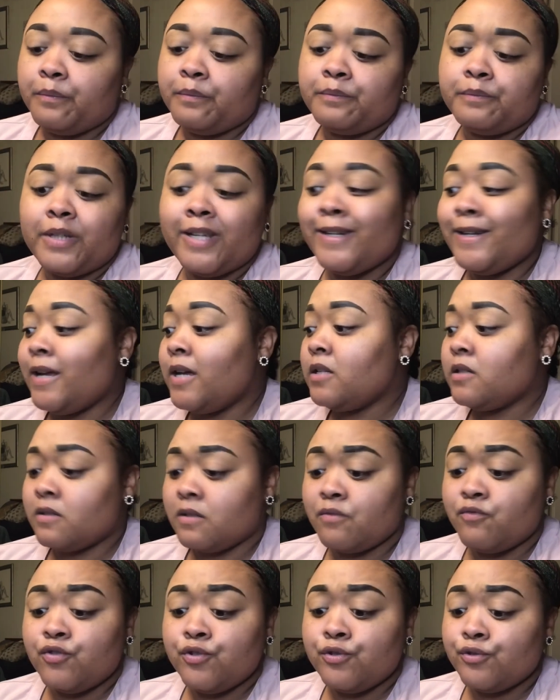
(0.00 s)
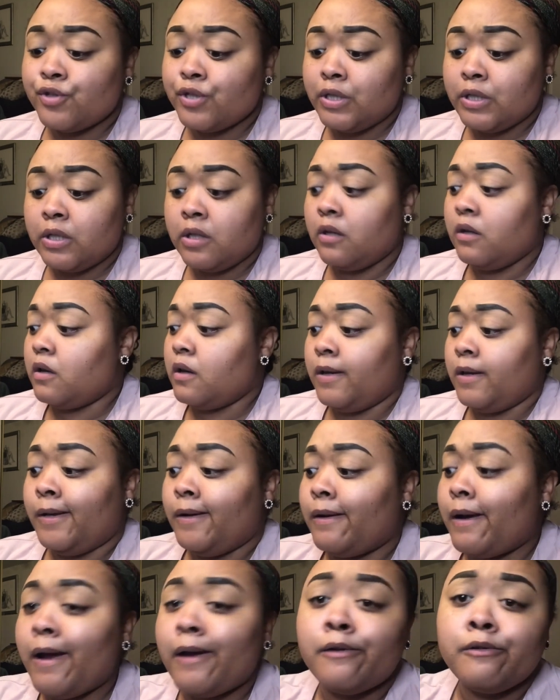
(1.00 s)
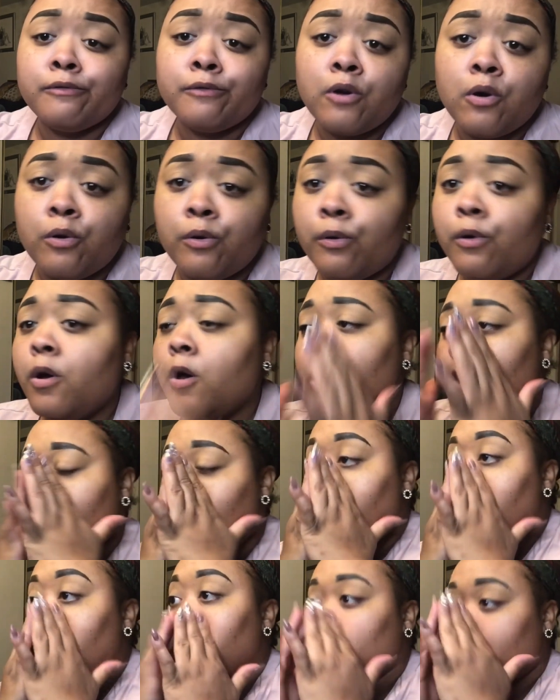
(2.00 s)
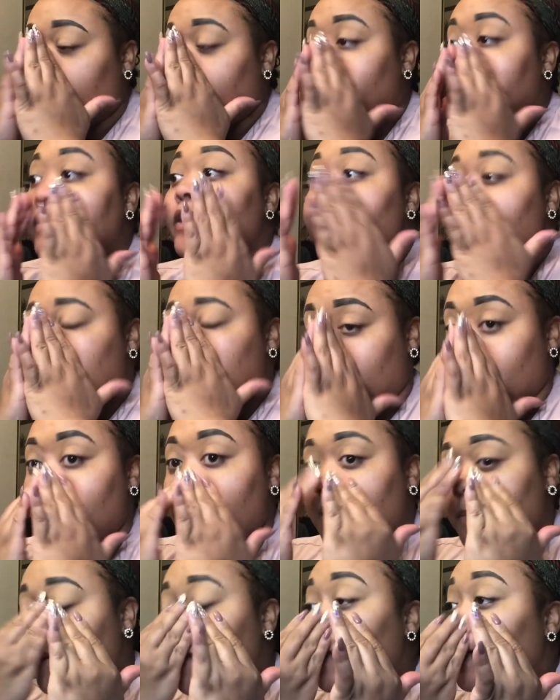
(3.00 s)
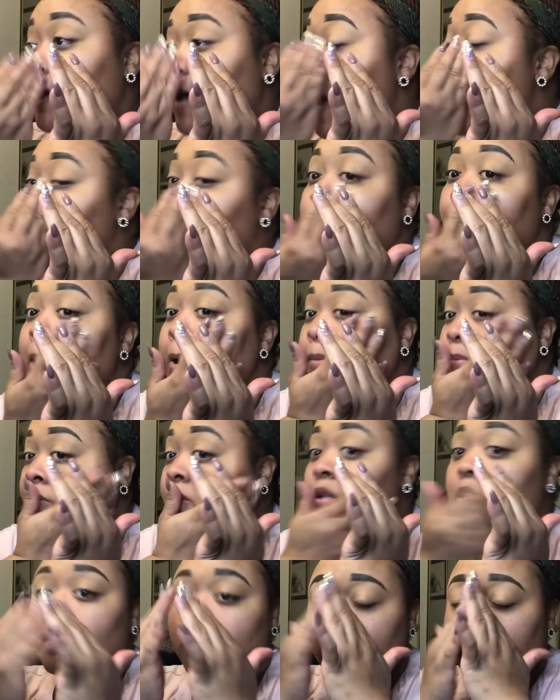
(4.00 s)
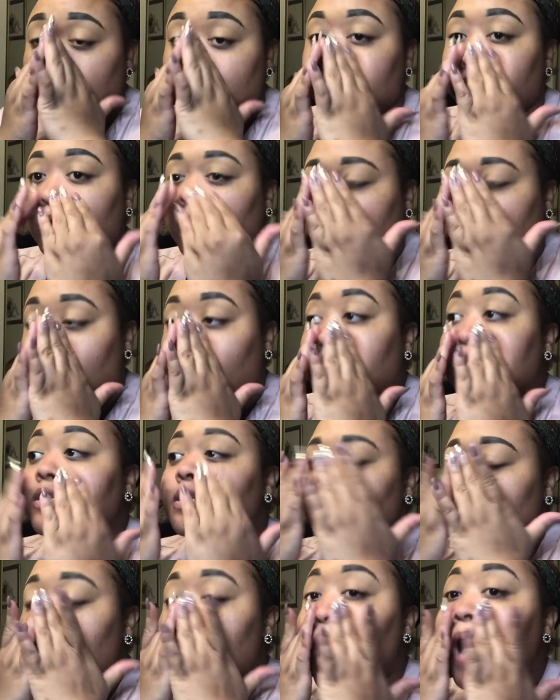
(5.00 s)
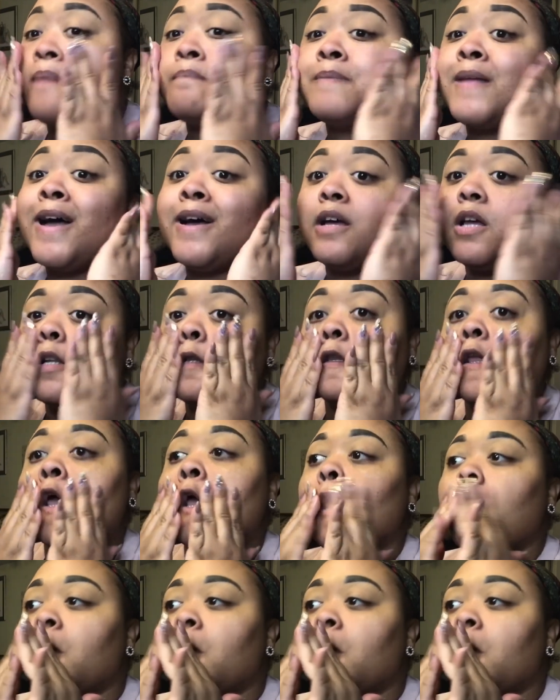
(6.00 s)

And that's usually it. I don't go all in depth. I mean, I probably could, but honestly, I'm not that